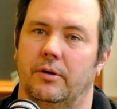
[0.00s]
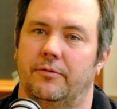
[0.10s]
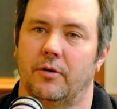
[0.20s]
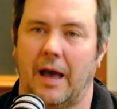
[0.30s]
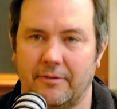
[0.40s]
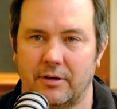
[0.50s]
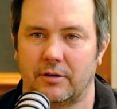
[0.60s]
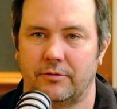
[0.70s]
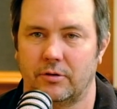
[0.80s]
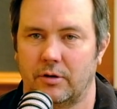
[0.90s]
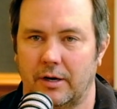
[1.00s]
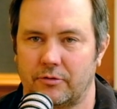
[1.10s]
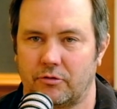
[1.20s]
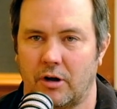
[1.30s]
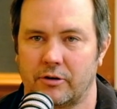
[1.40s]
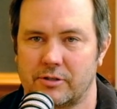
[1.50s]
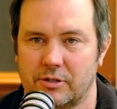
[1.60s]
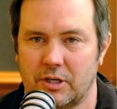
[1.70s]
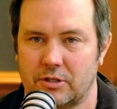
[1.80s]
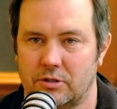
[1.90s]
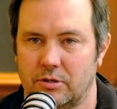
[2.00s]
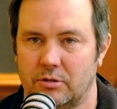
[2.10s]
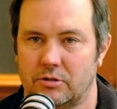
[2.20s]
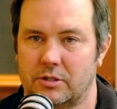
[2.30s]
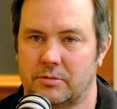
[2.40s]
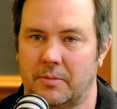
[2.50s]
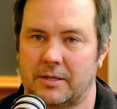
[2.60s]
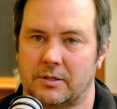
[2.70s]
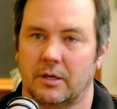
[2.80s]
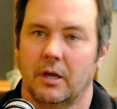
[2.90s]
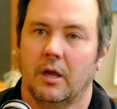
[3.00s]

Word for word: if you haven't interviewed her, I strongly suggest you do. She's amazing.